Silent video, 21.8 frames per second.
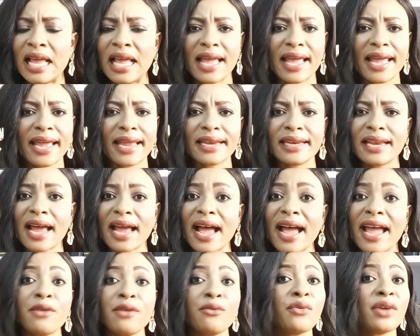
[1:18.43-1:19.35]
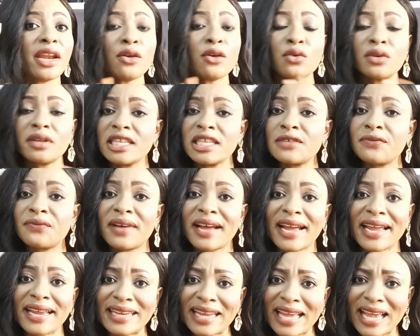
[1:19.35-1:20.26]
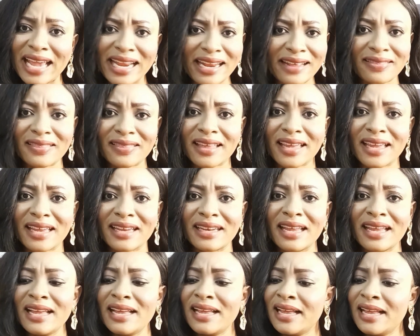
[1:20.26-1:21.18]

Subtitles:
and I really couldn't find anything.